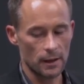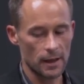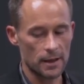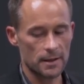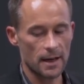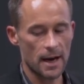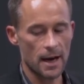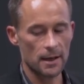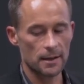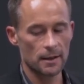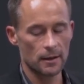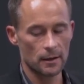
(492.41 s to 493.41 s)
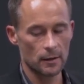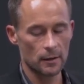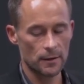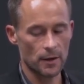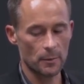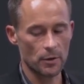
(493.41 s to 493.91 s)
intact
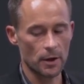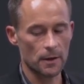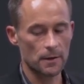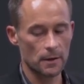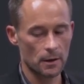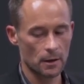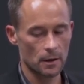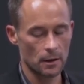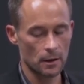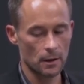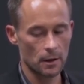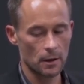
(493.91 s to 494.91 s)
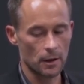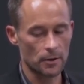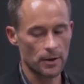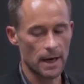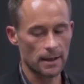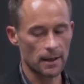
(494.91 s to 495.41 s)
subjects
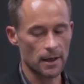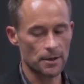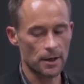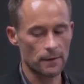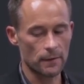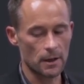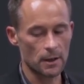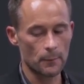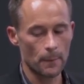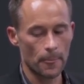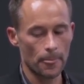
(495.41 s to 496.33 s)
contracted HIV,